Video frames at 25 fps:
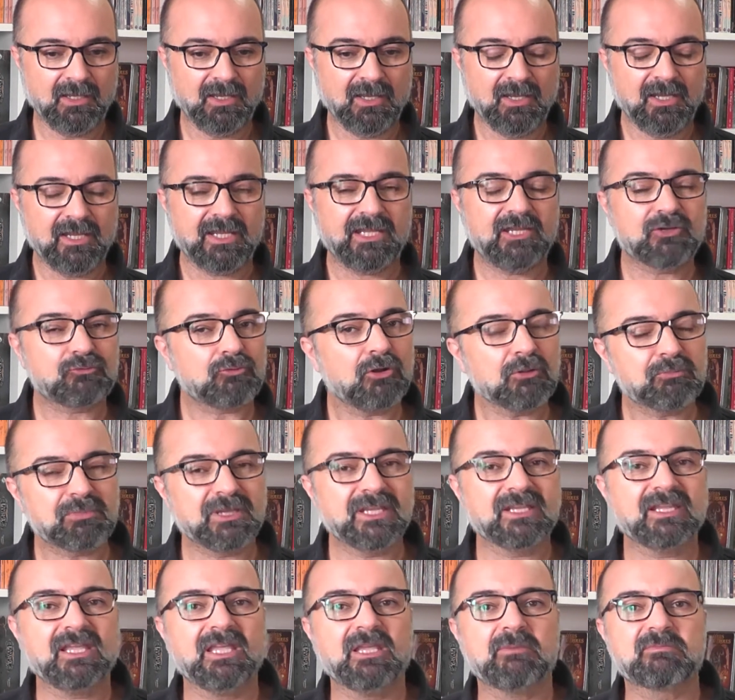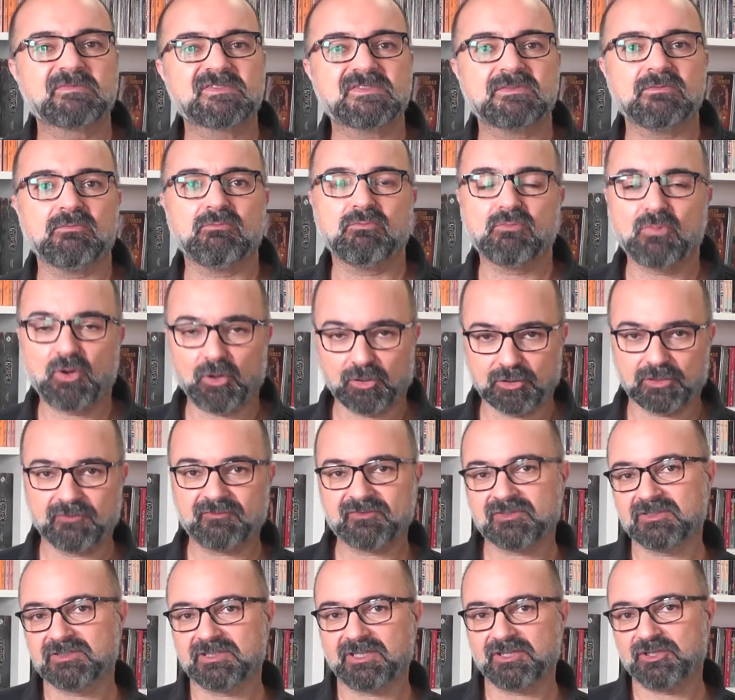In role-playing games, more
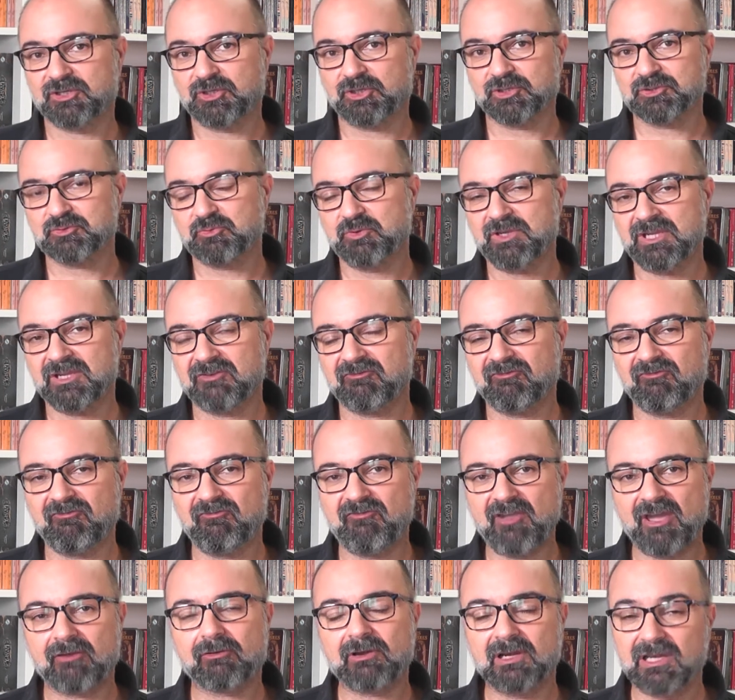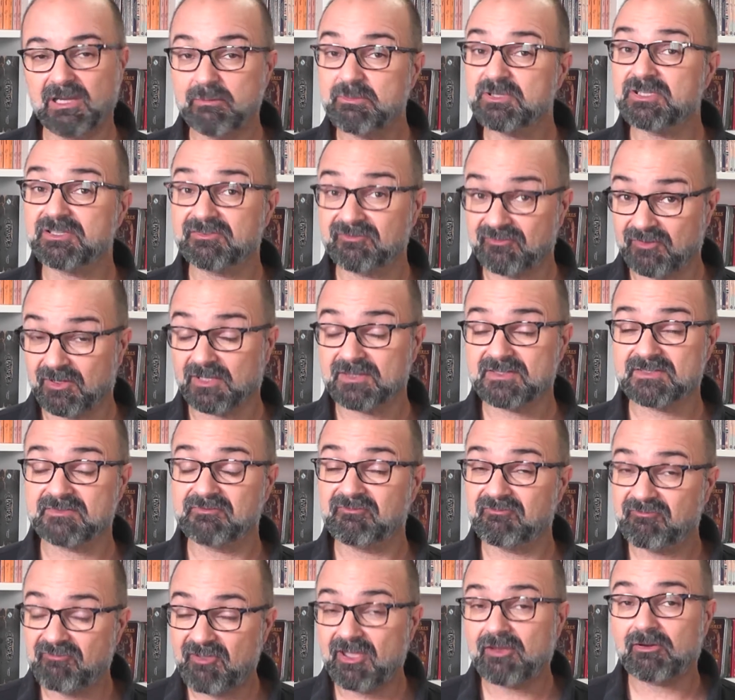often than not, we have very limited funds and
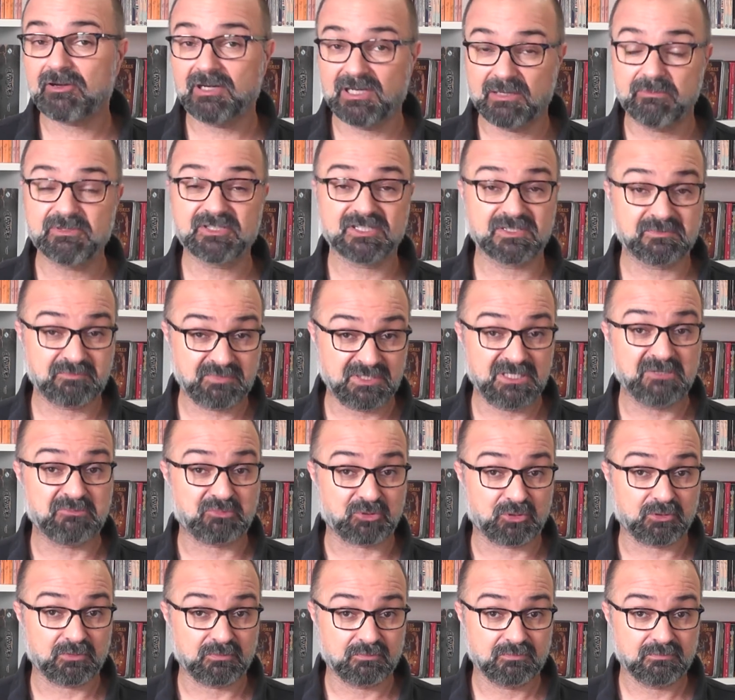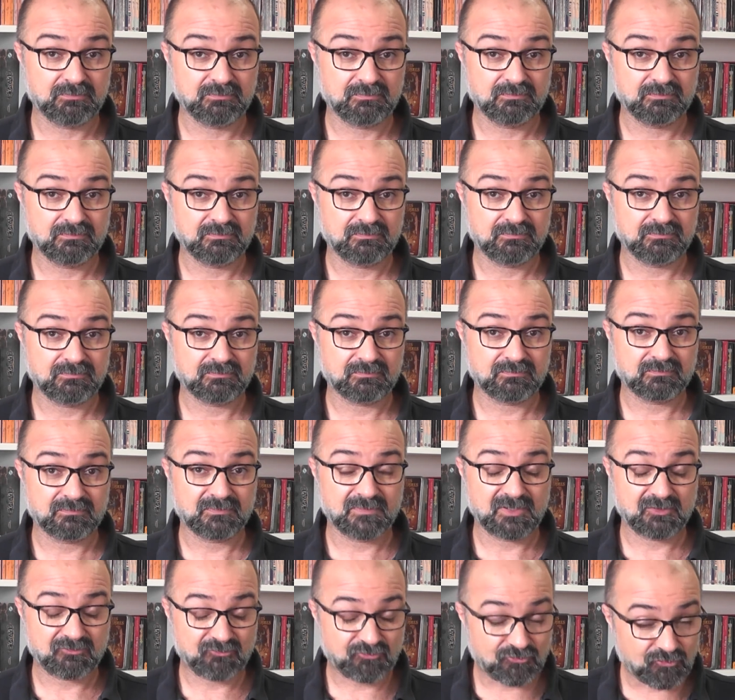very limited people.
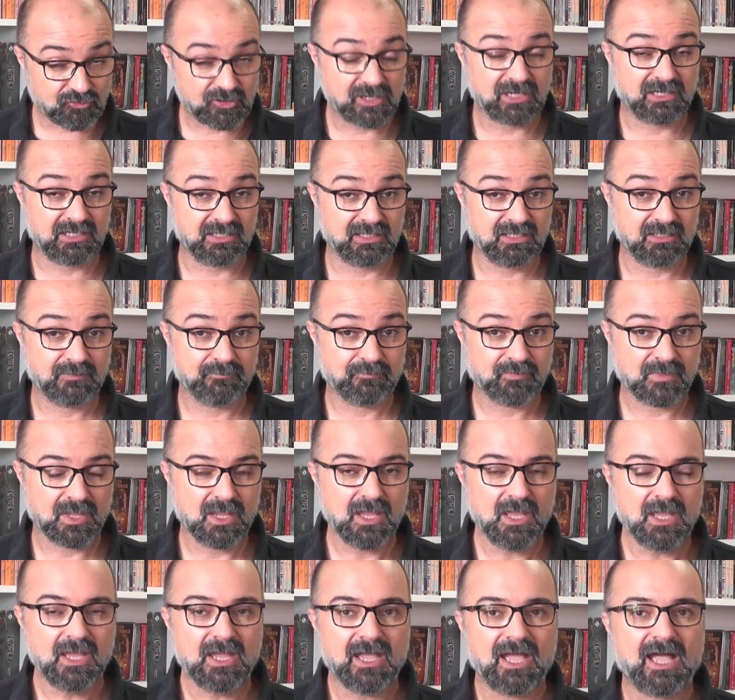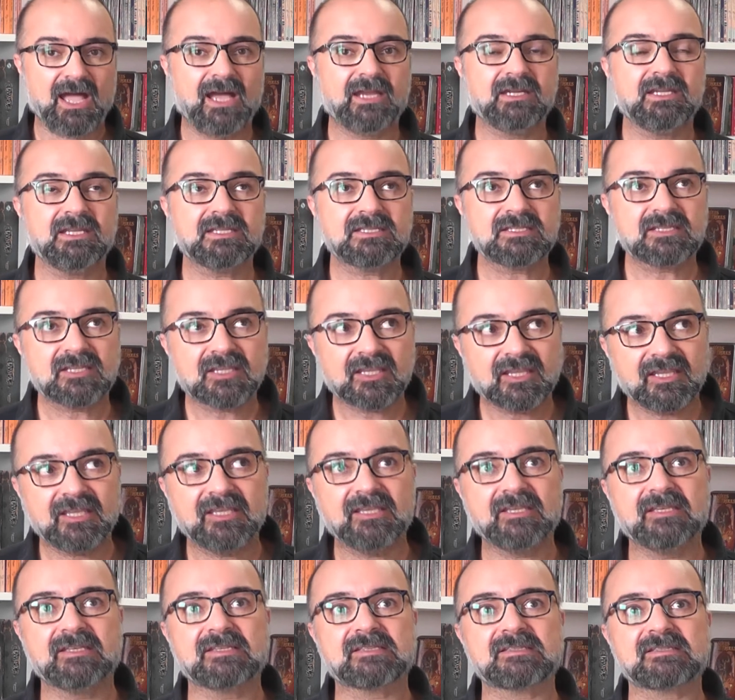Really. And it
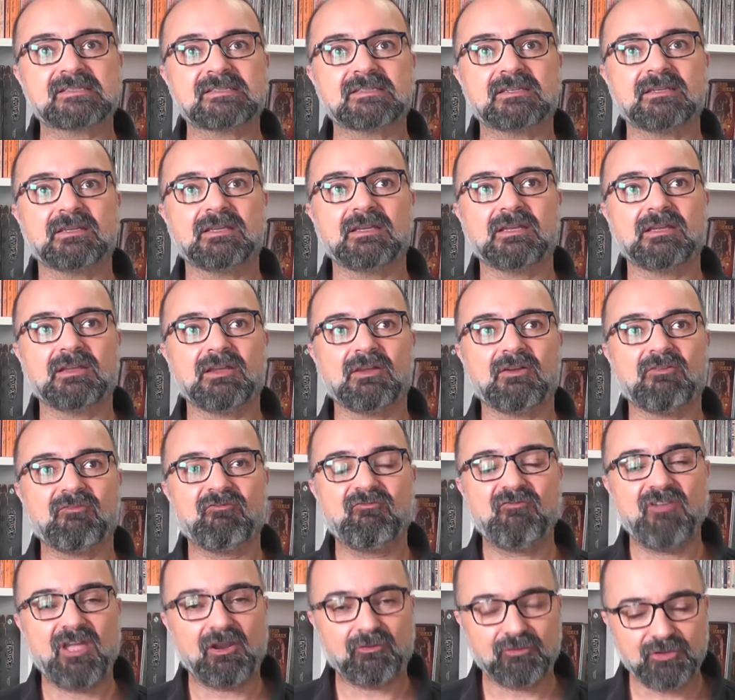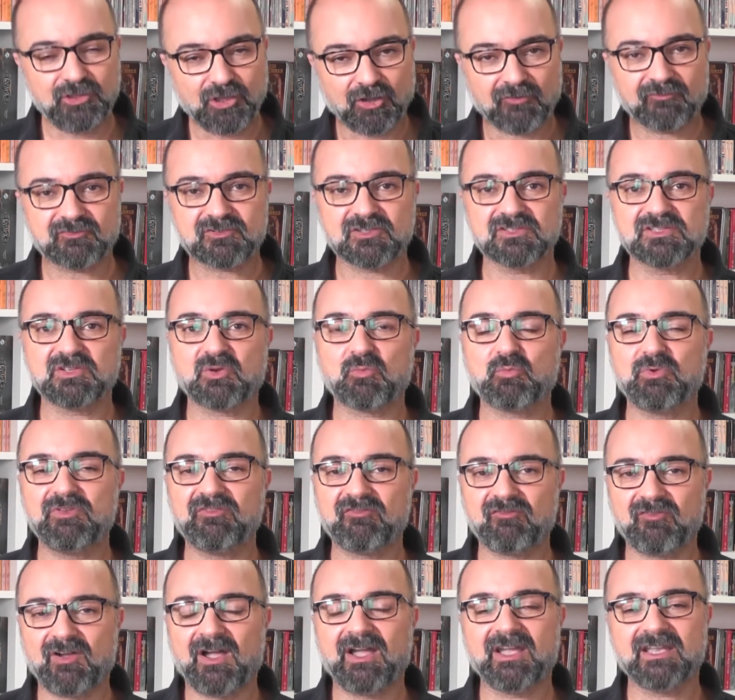is very often that we
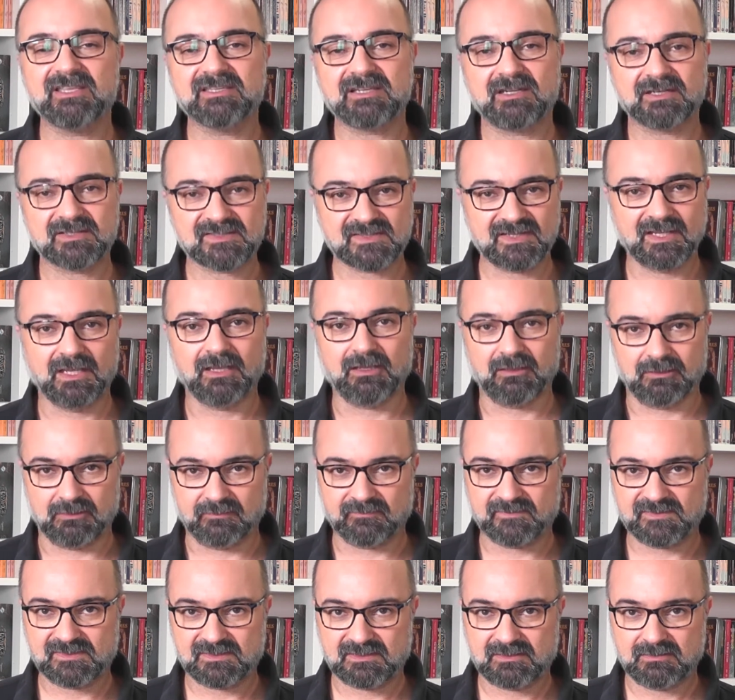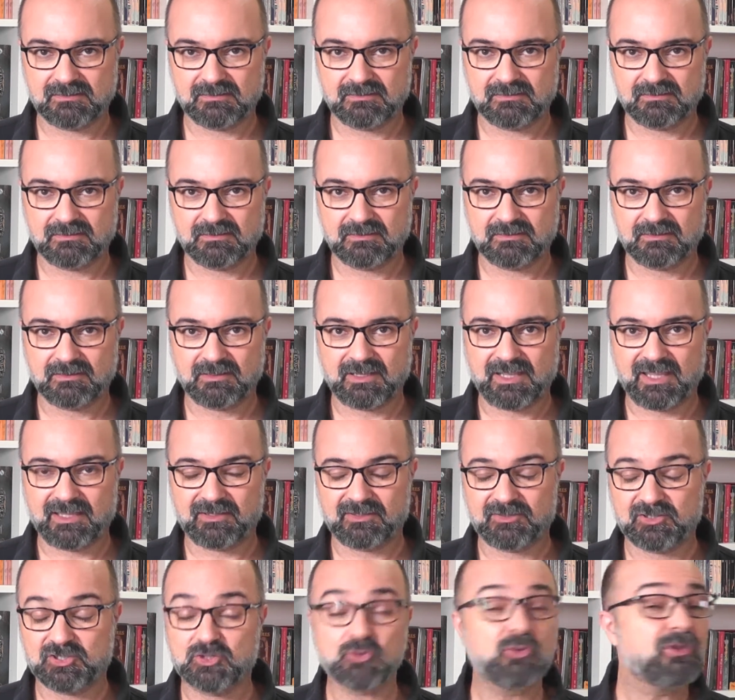find ourselves
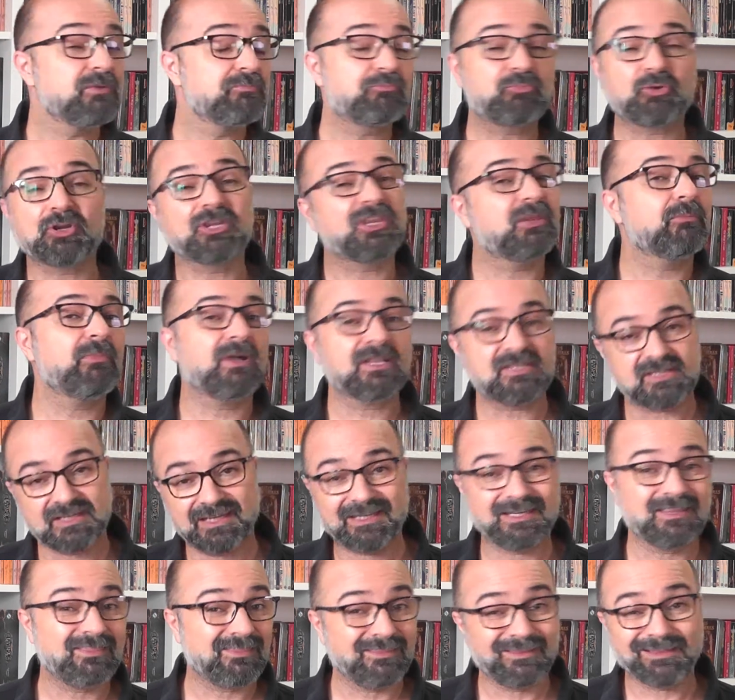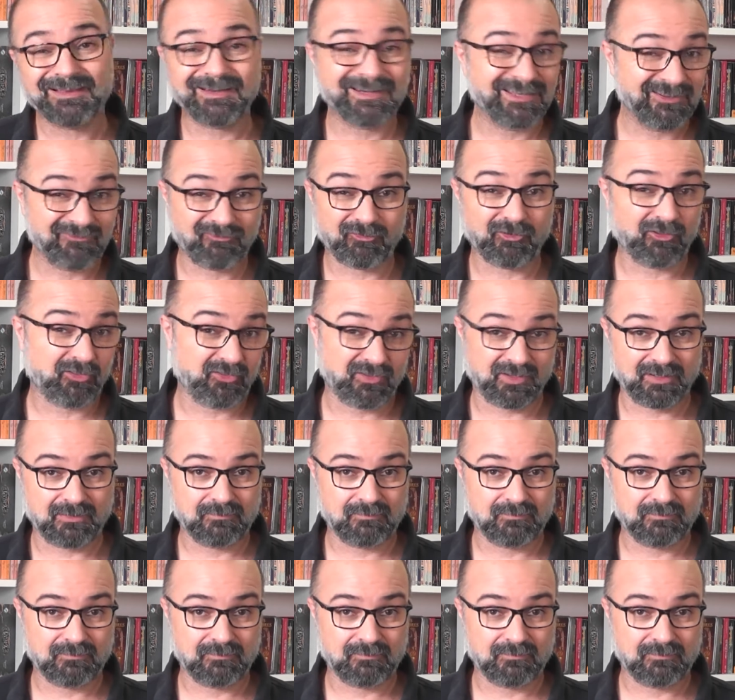doing pretty much anything and everything.